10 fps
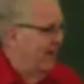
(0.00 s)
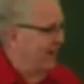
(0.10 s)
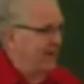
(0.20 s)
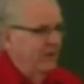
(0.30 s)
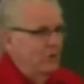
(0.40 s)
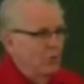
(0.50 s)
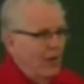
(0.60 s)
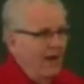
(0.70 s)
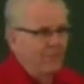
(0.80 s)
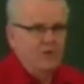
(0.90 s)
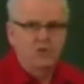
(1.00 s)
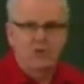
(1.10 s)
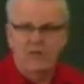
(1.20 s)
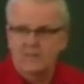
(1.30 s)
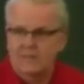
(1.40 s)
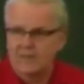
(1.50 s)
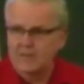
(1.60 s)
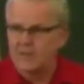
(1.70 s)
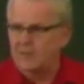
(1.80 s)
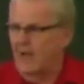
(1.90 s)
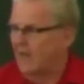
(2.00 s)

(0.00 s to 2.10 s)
getting new life in Jesus, it's as